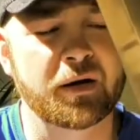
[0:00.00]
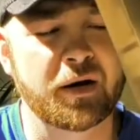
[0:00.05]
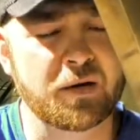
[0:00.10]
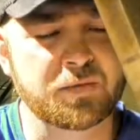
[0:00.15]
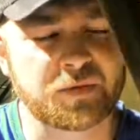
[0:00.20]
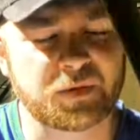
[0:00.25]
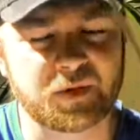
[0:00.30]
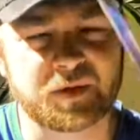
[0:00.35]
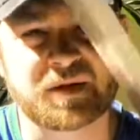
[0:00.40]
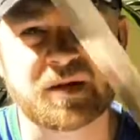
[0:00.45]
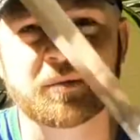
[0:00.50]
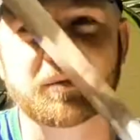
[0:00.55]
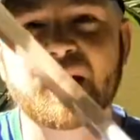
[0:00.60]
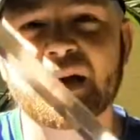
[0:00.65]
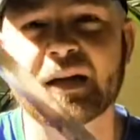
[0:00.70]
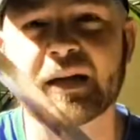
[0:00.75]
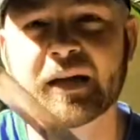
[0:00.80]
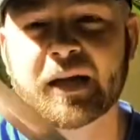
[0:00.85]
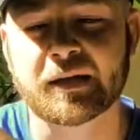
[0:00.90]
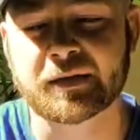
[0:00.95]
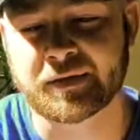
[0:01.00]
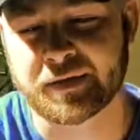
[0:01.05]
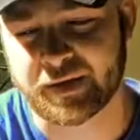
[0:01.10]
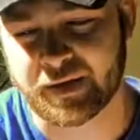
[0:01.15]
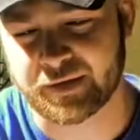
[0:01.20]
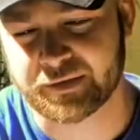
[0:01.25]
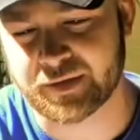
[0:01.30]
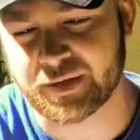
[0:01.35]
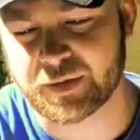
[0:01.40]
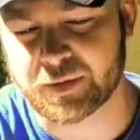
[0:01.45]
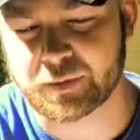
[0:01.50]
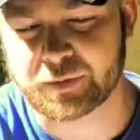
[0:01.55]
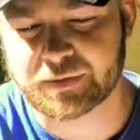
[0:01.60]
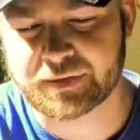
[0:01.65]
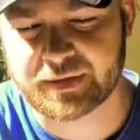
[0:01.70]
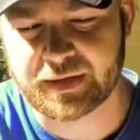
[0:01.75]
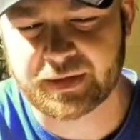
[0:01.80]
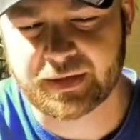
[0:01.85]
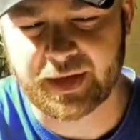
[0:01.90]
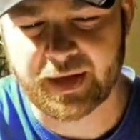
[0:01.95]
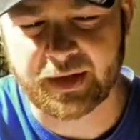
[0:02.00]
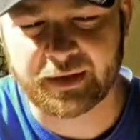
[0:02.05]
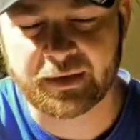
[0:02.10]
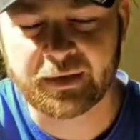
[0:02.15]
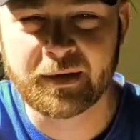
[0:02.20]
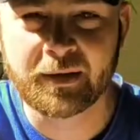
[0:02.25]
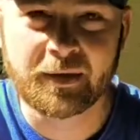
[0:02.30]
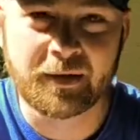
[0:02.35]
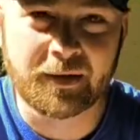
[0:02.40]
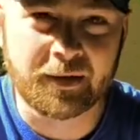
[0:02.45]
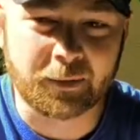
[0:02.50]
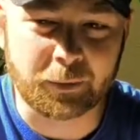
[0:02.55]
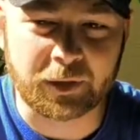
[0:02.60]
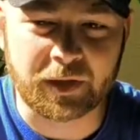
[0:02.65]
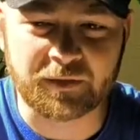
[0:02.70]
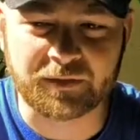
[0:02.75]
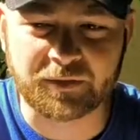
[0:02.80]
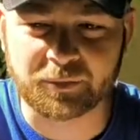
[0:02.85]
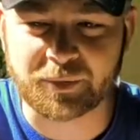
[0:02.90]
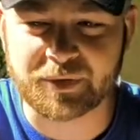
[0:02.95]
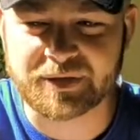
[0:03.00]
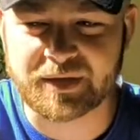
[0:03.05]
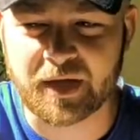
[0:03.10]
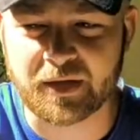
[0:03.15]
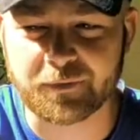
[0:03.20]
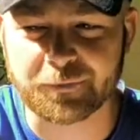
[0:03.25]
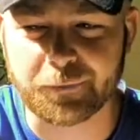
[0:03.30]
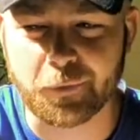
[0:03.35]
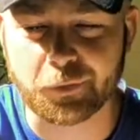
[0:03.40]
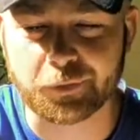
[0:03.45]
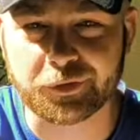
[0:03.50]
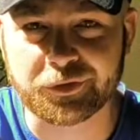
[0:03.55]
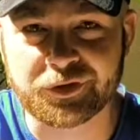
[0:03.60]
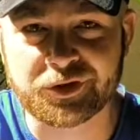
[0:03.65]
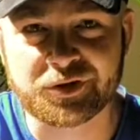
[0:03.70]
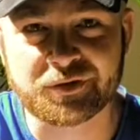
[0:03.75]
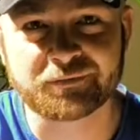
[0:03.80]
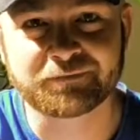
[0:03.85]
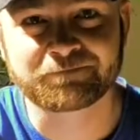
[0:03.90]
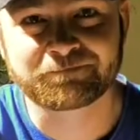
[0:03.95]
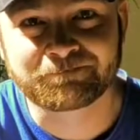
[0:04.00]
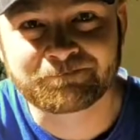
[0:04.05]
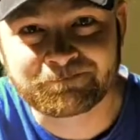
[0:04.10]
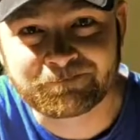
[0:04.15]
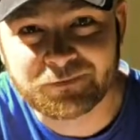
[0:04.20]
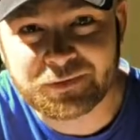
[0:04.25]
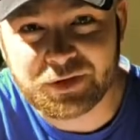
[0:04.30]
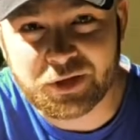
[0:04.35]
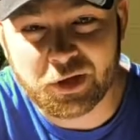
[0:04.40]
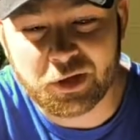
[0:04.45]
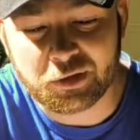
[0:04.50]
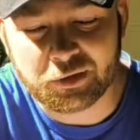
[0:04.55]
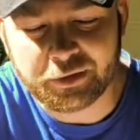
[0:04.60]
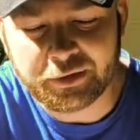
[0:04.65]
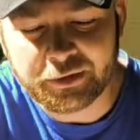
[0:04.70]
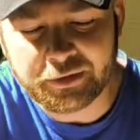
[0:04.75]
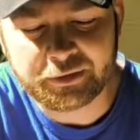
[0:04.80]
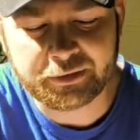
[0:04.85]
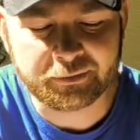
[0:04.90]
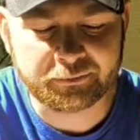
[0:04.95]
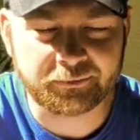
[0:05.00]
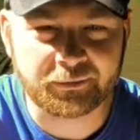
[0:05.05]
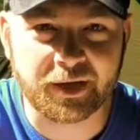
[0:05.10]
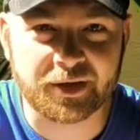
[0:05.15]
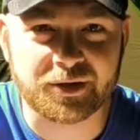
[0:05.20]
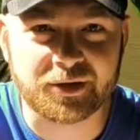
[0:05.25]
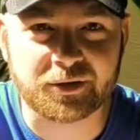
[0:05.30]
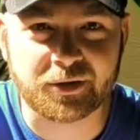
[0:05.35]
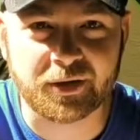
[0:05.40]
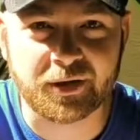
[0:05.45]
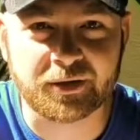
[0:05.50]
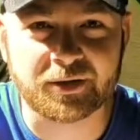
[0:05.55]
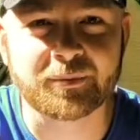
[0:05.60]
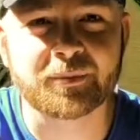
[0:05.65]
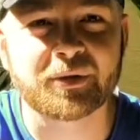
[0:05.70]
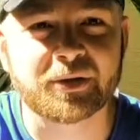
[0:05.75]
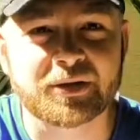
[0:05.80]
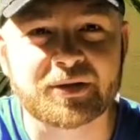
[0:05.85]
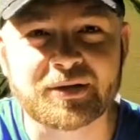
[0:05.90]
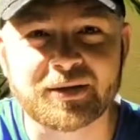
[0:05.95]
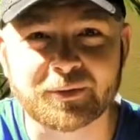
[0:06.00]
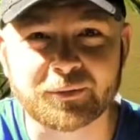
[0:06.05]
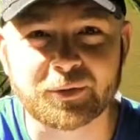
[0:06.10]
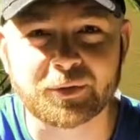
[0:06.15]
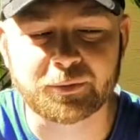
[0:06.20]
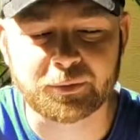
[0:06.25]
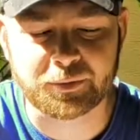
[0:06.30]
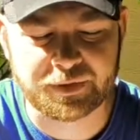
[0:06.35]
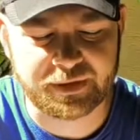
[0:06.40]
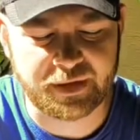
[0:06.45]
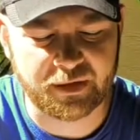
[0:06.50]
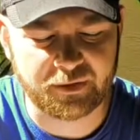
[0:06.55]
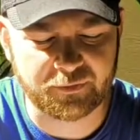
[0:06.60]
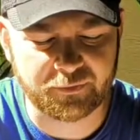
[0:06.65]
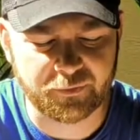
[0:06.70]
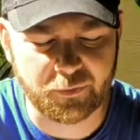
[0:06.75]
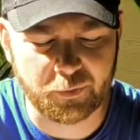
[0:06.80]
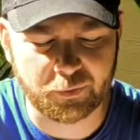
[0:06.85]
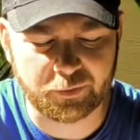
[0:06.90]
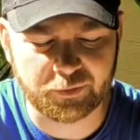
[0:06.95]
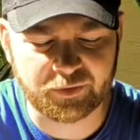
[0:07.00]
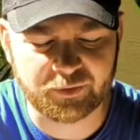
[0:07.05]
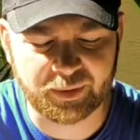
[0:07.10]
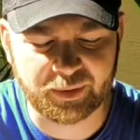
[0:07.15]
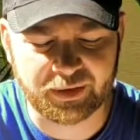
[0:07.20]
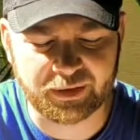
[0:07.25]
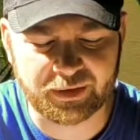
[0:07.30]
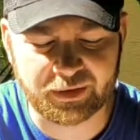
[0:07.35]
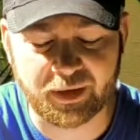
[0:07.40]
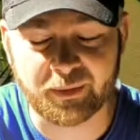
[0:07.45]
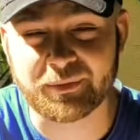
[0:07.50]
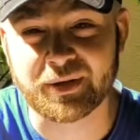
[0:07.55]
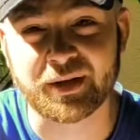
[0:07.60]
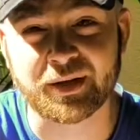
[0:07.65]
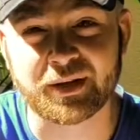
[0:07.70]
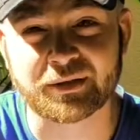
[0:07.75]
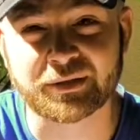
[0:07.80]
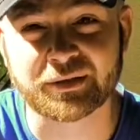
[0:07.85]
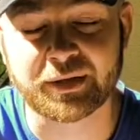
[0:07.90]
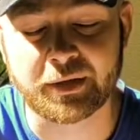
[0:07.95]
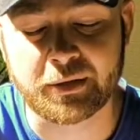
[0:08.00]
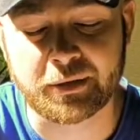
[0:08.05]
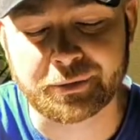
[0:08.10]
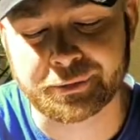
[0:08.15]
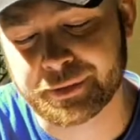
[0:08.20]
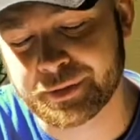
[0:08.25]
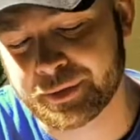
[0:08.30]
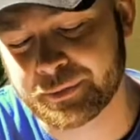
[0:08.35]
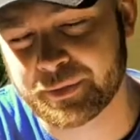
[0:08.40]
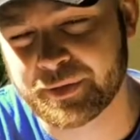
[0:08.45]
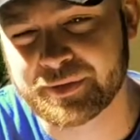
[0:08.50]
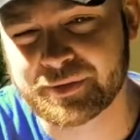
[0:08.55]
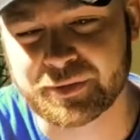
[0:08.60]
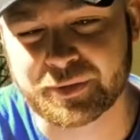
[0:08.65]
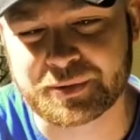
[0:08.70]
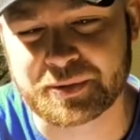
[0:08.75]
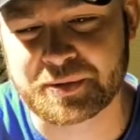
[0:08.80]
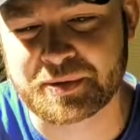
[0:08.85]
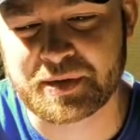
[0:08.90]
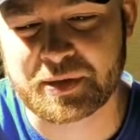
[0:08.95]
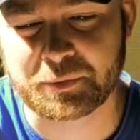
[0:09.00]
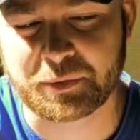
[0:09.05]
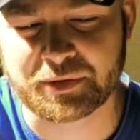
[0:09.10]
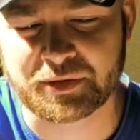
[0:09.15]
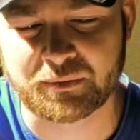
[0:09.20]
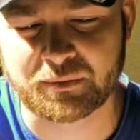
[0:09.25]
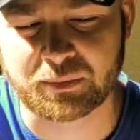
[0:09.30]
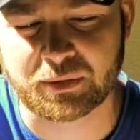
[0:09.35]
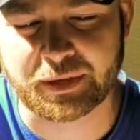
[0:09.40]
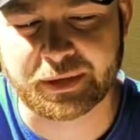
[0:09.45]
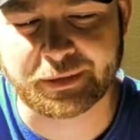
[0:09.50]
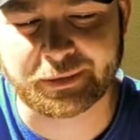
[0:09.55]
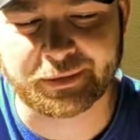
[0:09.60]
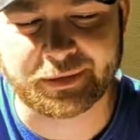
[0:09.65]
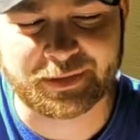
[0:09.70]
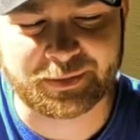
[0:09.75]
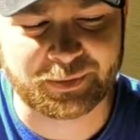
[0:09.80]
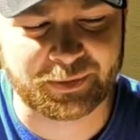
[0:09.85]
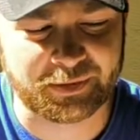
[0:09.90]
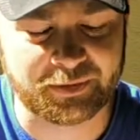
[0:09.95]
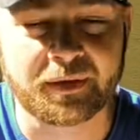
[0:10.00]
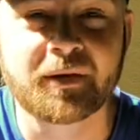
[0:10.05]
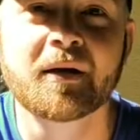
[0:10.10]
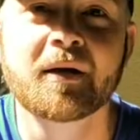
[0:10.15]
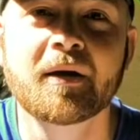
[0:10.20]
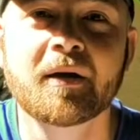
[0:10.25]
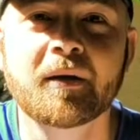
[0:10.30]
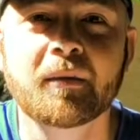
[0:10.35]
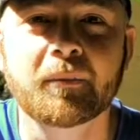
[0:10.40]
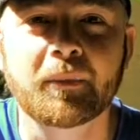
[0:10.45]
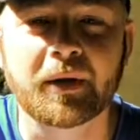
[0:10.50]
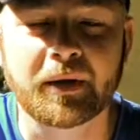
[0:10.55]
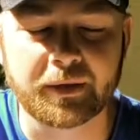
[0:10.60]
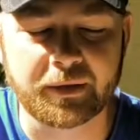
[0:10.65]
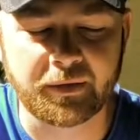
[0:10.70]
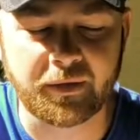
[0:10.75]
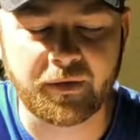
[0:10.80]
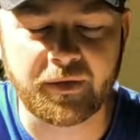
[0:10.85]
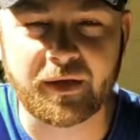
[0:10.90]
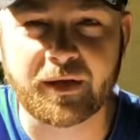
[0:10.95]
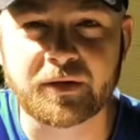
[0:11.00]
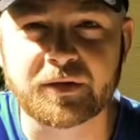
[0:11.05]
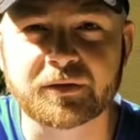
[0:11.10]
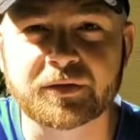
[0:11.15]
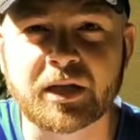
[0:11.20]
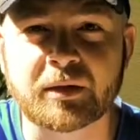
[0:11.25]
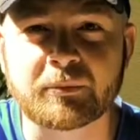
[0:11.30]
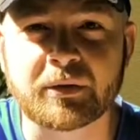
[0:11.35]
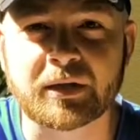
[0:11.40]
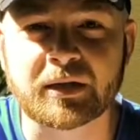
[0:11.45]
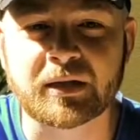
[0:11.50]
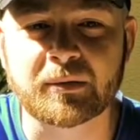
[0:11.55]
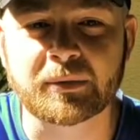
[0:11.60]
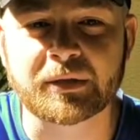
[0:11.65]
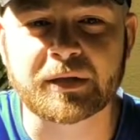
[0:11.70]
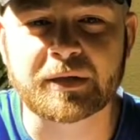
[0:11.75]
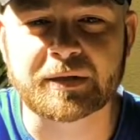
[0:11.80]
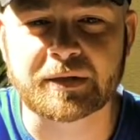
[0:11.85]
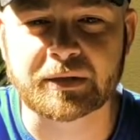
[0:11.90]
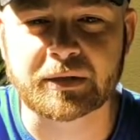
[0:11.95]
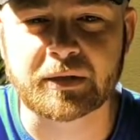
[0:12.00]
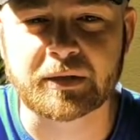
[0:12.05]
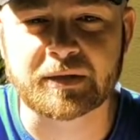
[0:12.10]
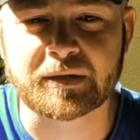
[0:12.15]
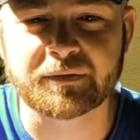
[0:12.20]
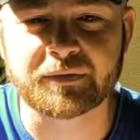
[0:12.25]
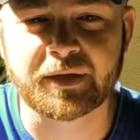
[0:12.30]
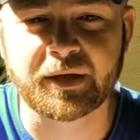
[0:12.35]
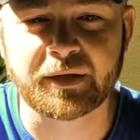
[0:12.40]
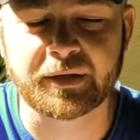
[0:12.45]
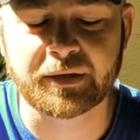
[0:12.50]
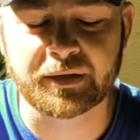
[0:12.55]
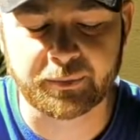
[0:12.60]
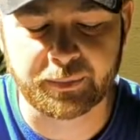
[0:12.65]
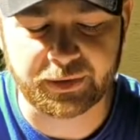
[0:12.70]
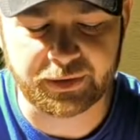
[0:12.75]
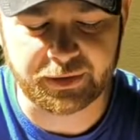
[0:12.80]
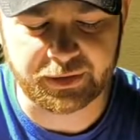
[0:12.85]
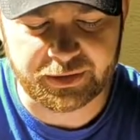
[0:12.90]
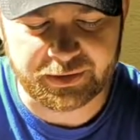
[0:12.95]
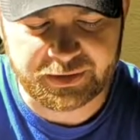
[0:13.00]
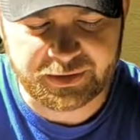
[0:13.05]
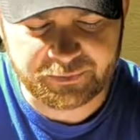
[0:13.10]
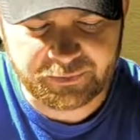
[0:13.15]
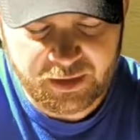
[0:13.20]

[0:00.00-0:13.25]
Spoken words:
I also did some cutting at the end, and you'll see that one of them was out of focus. Sorry, I tried. The milk check one was out of focus, but I'm not a great cutter anyway. So you'll just see what the blade does with my extremely limited skills of cutting abilities.